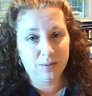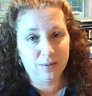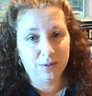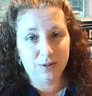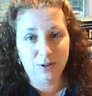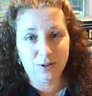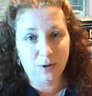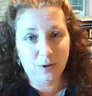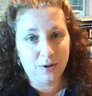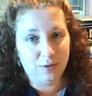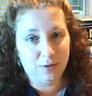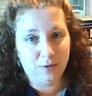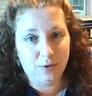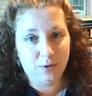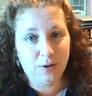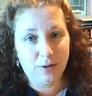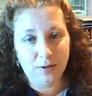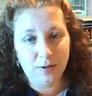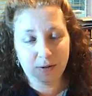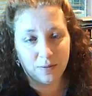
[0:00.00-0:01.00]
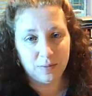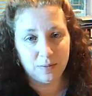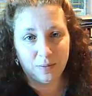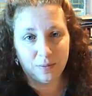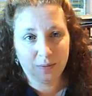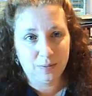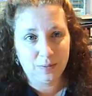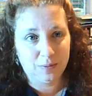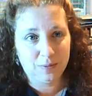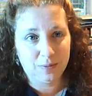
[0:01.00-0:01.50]
Sorry for all the
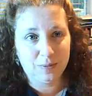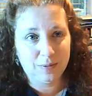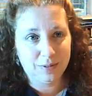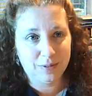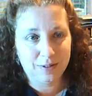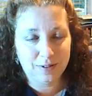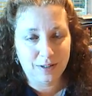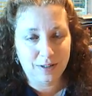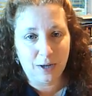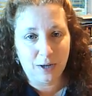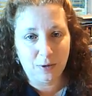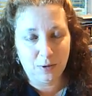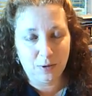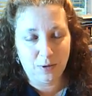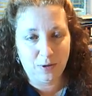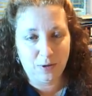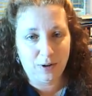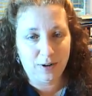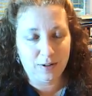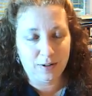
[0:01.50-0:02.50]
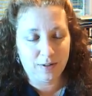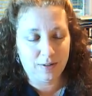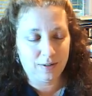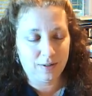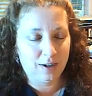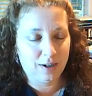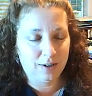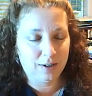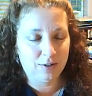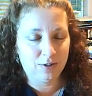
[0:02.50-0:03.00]
scattered thoughts.
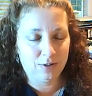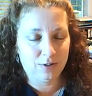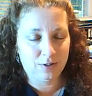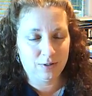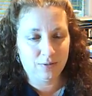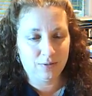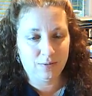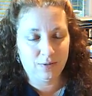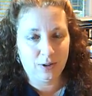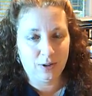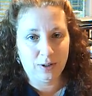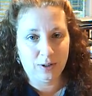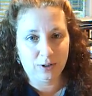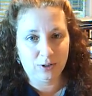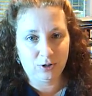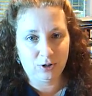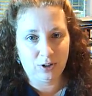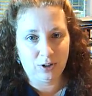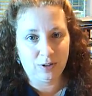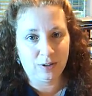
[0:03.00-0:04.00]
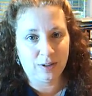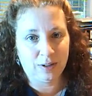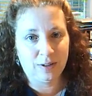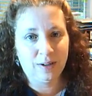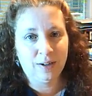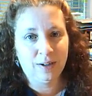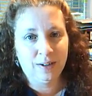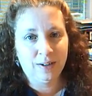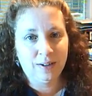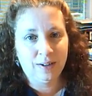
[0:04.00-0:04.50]
I just felt like sharing.
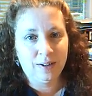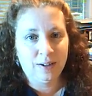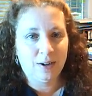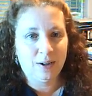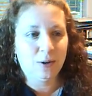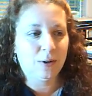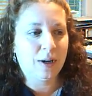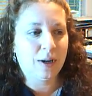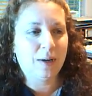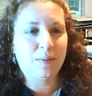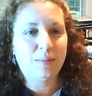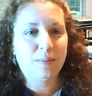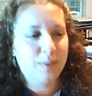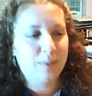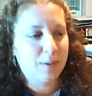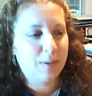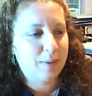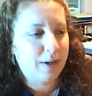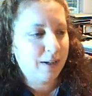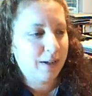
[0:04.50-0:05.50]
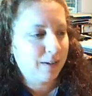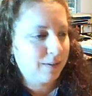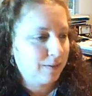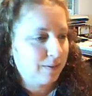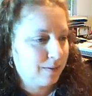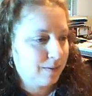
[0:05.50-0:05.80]
Okay, bye-bye.